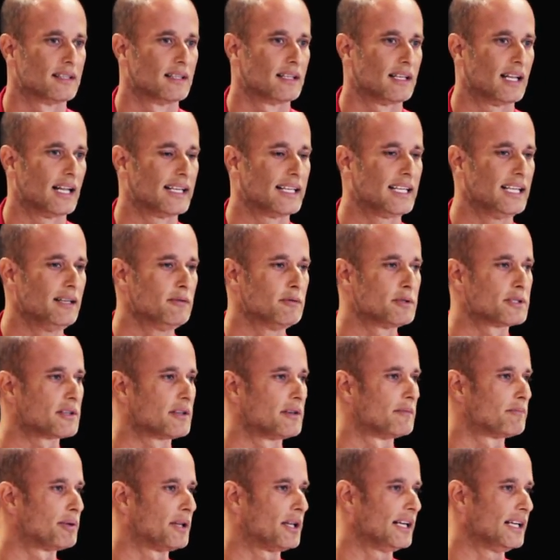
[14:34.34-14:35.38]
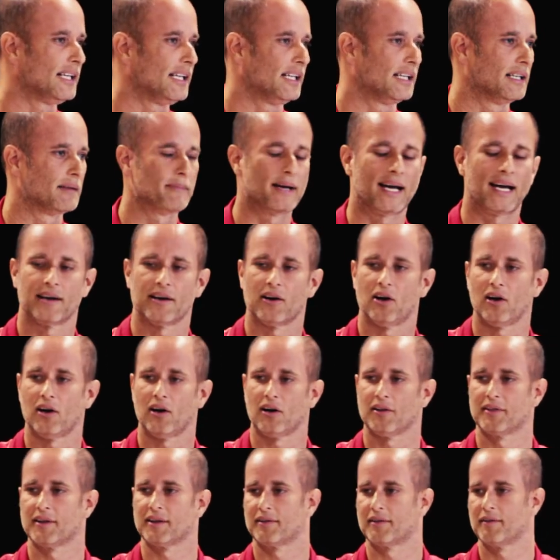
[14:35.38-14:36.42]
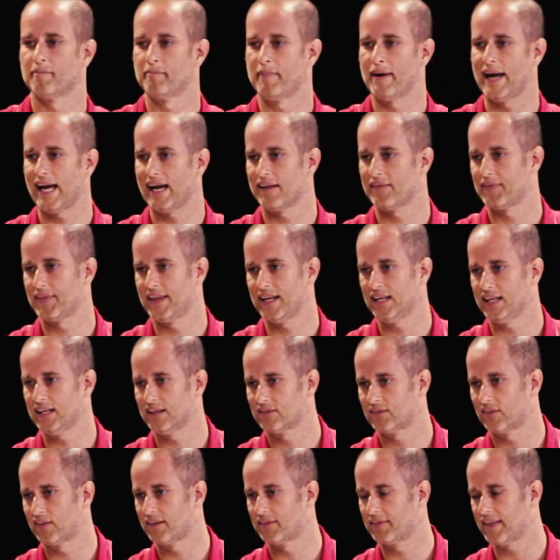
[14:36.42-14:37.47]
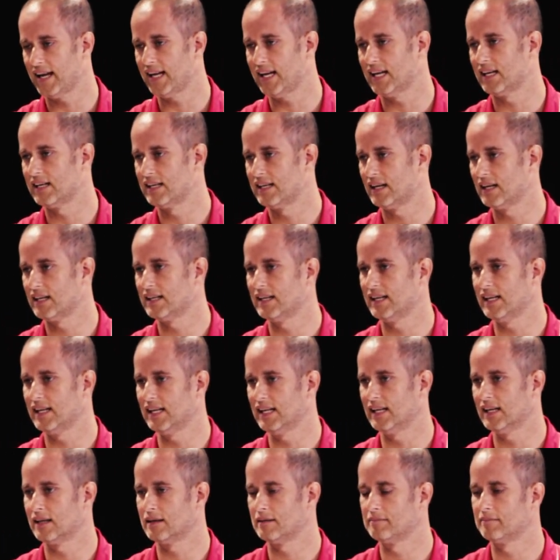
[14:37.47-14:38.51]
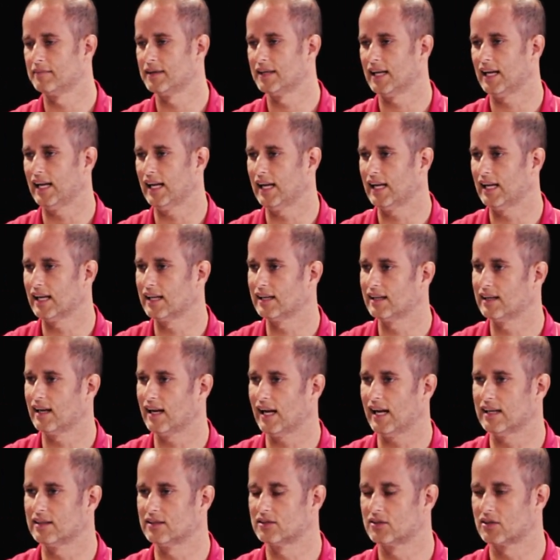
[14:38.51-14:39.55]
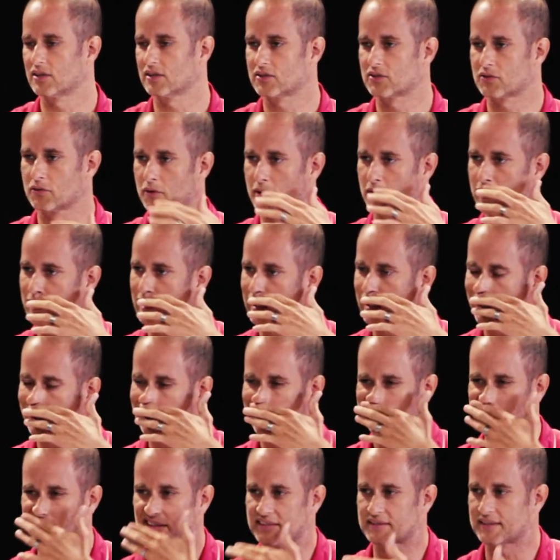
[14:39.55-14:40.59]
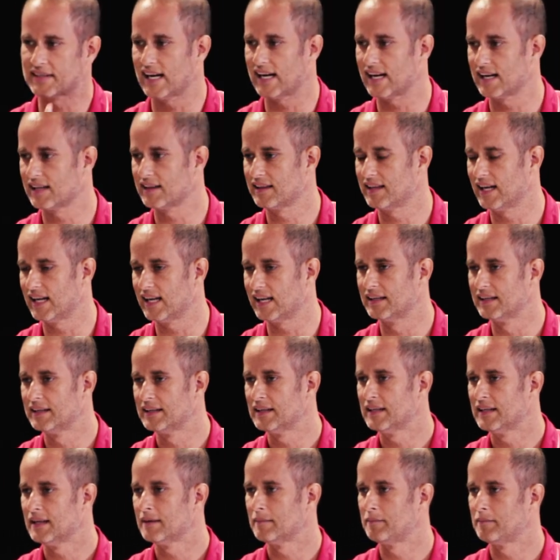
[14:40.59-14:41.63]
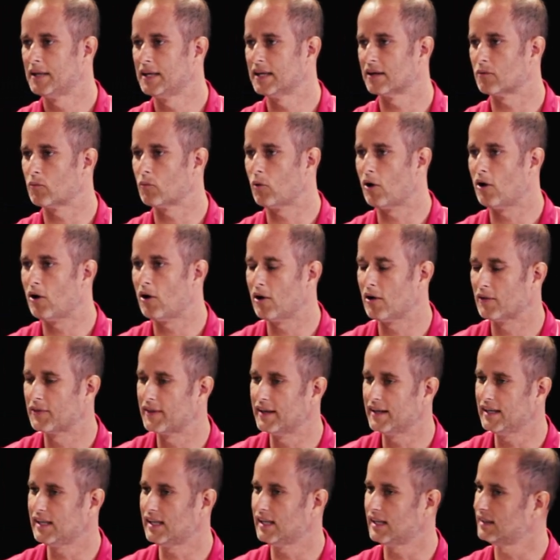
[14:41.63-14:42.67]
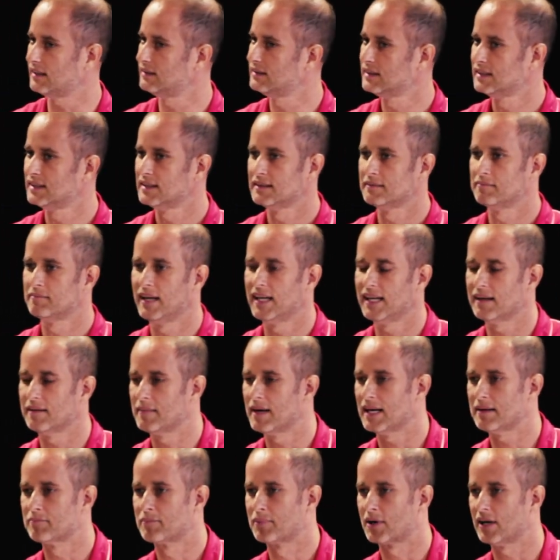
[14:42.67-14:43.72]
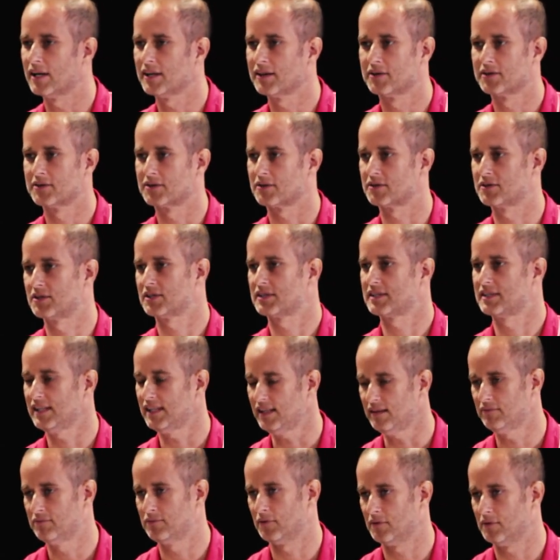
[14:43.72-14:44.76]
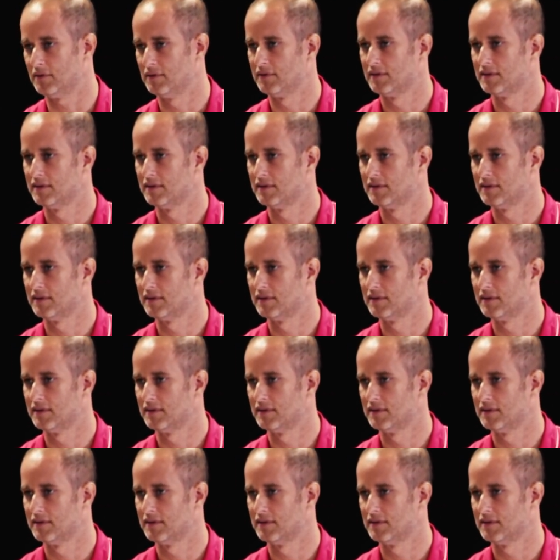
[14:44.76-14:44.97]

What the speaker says: Like, he was complaining about all the bad things that they had done to him, and just sort of kicking the side of that pit wall thinking, "Man, my brothers are just evil.